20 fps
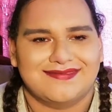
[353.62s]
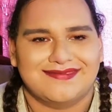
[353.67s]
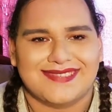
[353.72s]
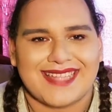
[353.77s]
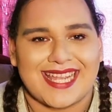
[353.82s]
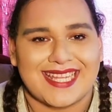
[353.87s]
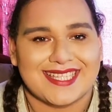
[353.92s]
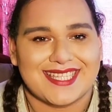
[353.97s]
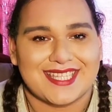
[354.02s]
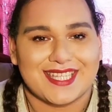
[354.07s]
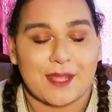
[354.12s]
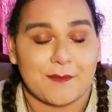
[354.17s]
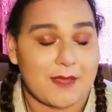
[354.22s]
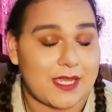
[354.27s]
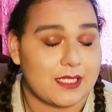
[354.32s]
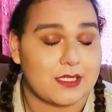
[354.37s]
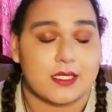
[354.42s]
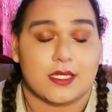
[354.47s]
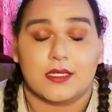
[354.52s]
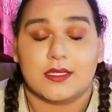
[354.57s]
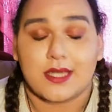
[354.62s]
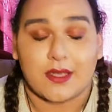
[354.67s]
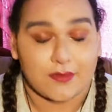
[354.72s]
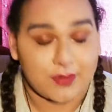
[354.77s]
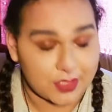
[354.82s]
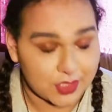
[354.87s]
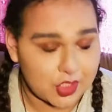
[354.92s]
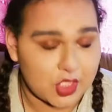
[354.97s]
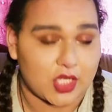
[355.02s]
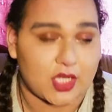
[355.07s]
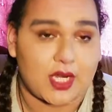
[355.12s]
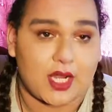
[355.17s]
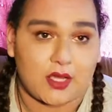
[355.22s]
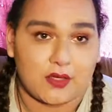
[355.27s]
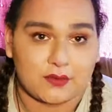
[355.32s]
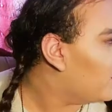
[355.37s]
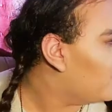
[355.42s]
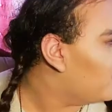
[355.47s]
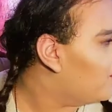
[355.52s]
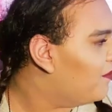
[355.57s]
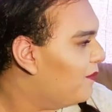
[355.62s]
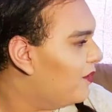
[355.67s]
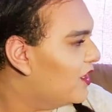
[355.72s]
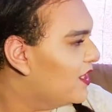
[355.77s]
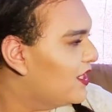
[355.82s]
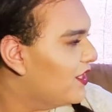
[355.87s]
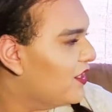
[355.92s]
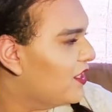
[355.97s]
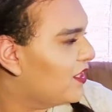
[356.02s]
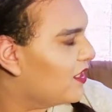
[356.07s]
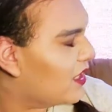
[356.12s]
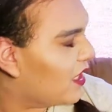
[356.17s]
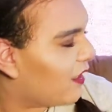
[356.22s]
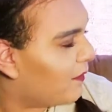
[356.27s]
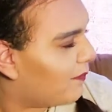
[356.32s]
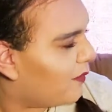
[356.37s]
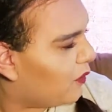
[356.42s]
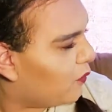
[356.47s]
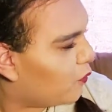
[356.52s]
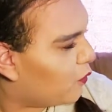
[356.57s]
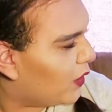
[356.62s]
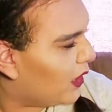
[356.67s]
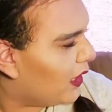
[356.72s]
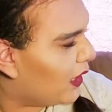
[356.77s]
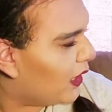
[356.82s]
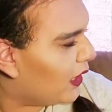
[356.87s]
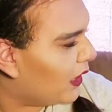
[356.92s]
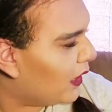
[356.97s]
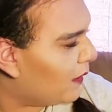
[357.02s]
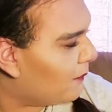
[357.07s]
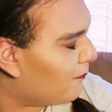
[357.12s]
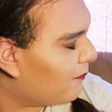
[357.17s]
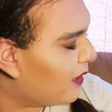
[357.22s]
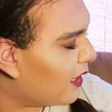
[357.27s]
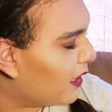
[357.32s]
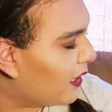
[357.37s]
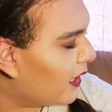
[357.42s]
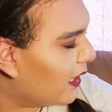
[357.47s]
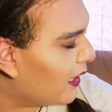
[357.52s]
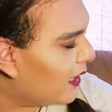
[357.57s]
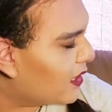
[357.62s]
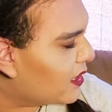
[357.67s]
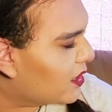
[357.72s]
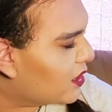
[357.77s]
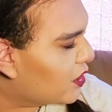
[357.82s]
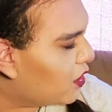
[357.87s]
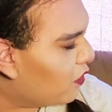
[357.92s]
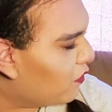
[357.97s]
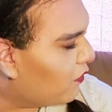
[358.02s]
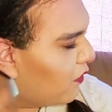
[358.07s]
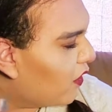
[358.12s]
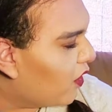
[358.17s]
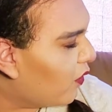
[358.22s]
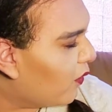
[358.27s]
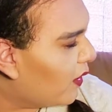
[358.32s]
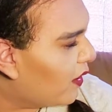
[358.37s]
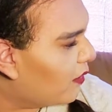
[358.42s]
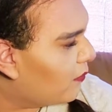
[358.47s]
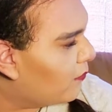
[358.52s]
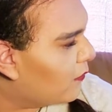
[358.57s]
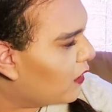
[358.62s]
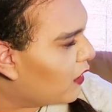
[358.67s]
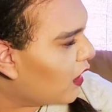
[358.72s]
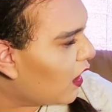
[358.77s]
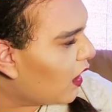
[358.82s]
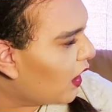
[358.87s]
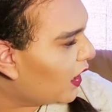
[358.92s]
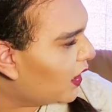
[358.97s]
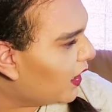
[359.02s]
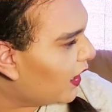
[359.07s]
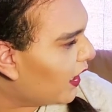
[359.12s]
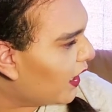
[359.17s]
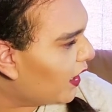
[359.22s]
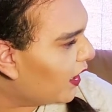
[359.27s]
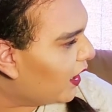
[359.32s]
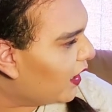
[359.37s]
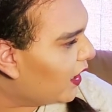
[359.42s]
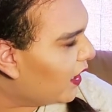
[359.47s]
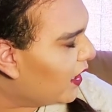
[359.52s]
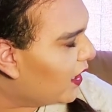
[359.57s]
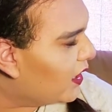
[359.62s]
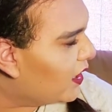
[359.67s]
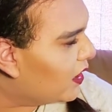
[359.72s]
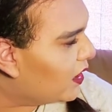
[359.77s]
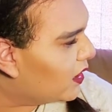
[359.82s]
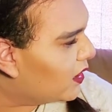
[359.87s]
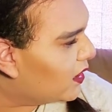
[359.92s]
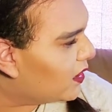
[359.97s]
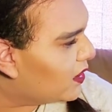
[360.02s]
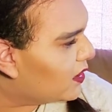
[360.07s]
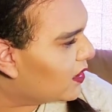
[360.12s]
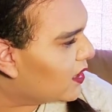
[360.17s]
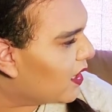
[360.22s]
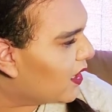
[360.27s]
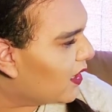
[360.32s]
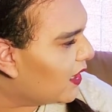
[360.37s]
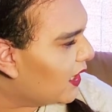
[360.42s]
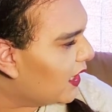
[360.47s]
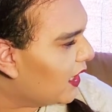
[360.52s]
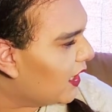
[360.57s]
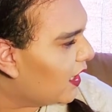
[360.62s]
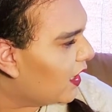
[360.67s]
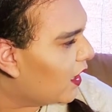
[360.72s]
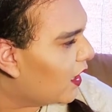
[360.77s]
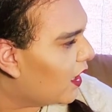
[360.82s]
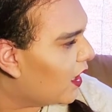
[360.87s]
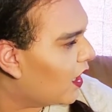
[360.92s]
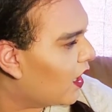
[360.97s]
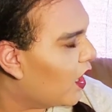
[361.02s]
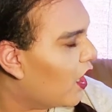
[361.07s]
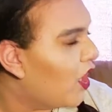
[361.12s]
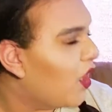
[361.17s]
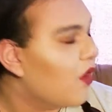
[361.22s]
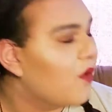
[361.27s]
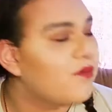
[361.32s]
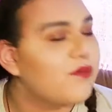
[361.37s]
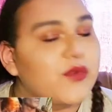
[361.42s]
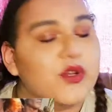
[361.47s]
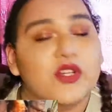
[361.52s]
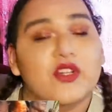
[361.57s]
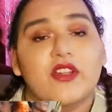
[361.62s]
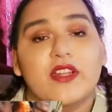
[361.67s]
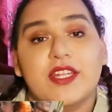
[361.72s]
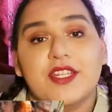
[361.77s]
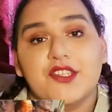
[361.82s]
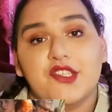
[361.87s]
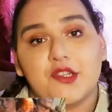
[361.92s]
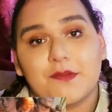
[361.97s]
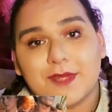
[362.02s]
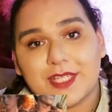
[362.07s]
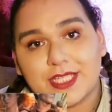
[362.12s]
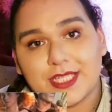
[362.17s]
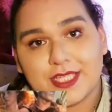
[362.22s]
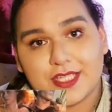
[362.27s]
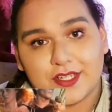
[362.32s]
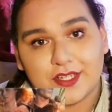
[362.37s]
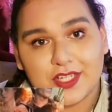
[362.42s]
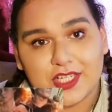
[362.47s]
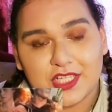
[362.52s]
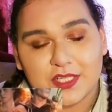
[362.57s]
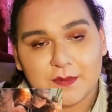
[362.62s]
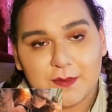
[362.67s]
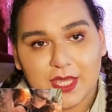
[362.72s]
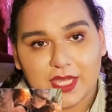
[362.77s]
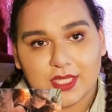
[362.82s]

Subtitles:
It's amazing. Definitely check it out. Another book series that I've been reading, but like it's so far away I'm not gonna get it, is the Mortal Instruments series by